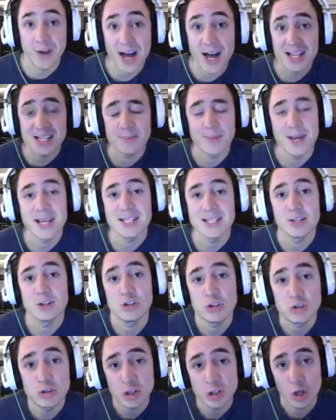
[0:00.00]
is amazing
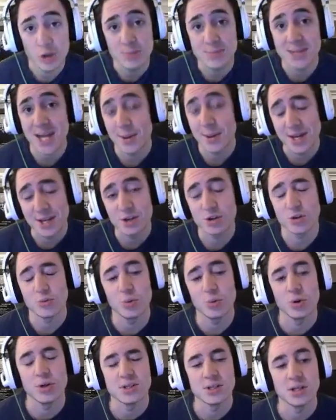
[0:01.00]
because you slow them down in your
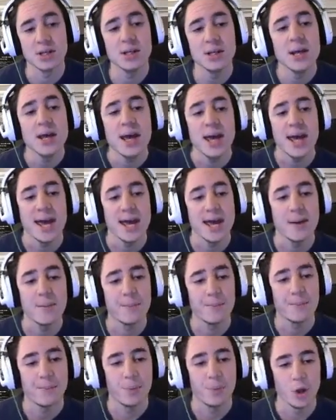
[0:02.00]
poison.
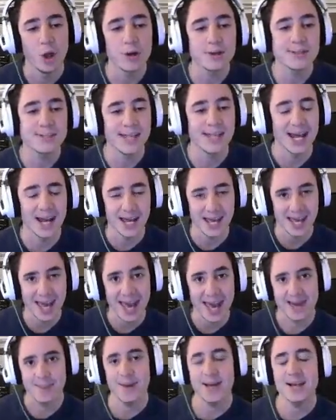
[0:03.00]
It blocks their
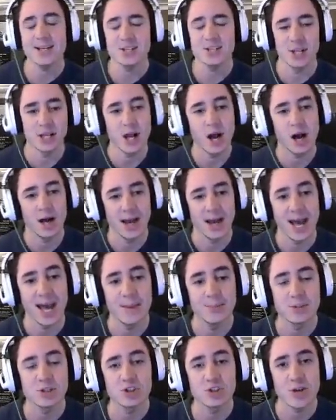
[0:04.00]
aiming, so they can't
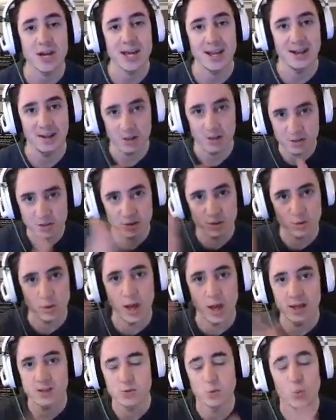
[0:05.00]
aim as straight. It looks
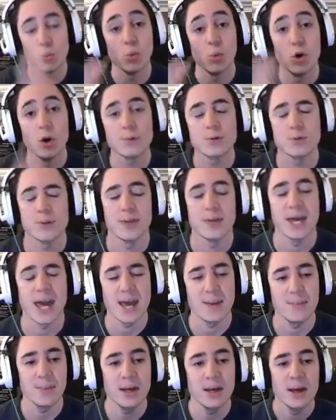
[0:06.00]
like it's all warped when they
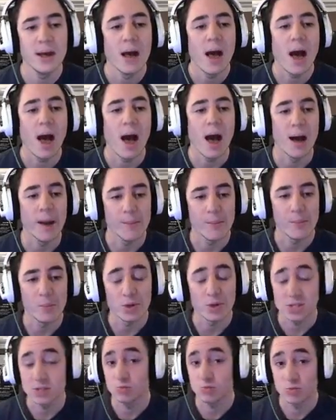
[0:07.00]
aim,
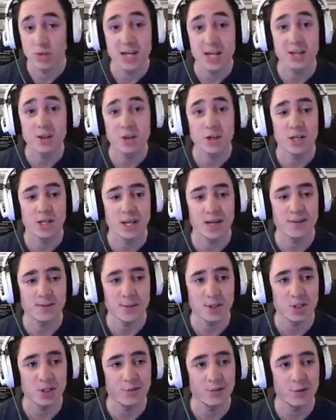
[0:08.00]
which is really good,
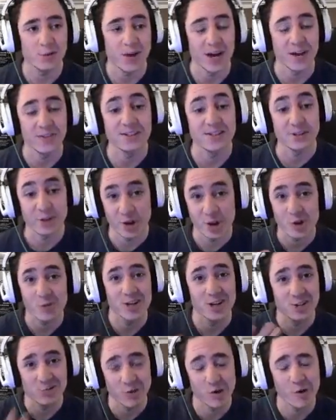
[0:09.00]
especially if you're fighting these longer
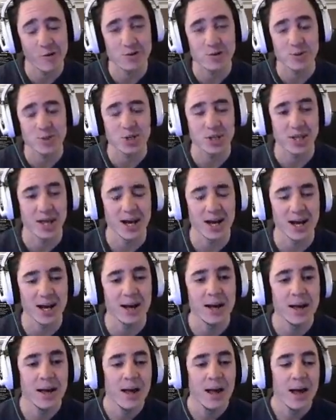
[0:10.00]
range rogues, which they are.
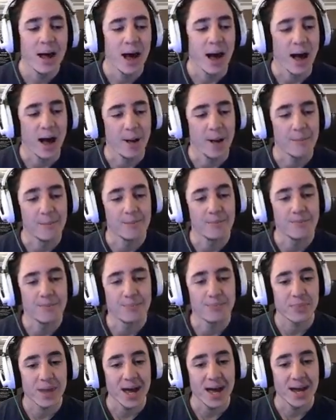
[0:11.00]

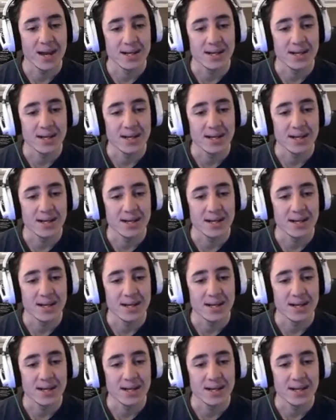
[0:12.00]
And